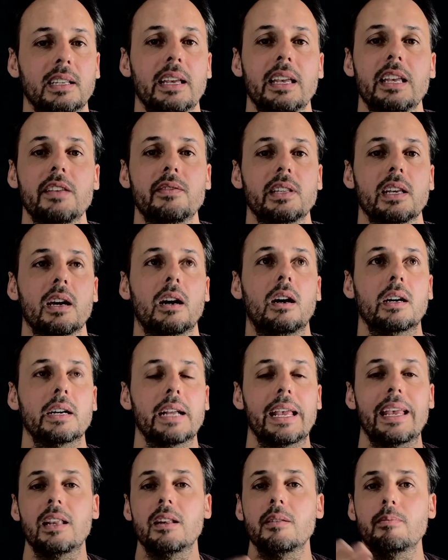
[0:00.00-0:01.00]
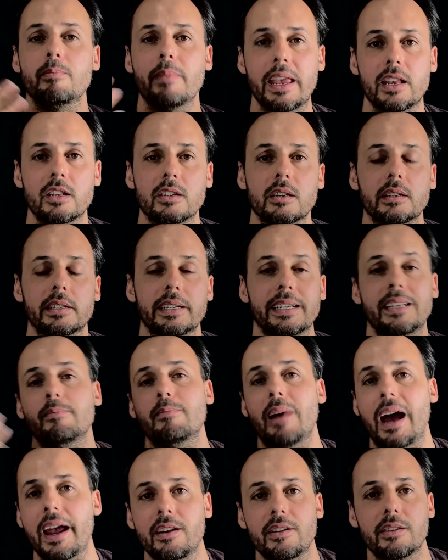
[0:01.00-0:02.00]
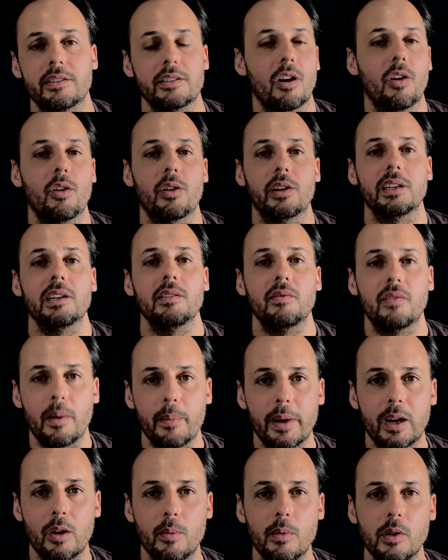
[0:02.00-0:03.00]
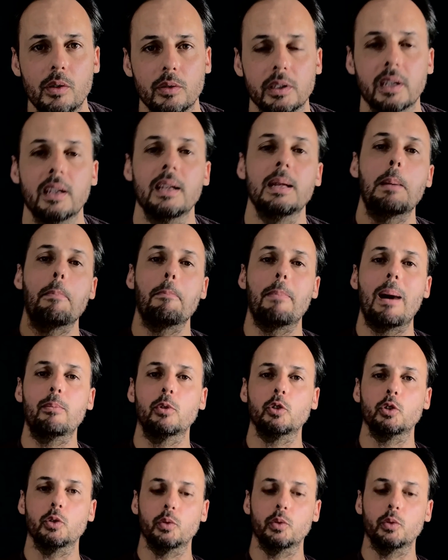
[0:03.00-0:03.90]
if they are in major, in minor, or in flamenco mode. Vámonos.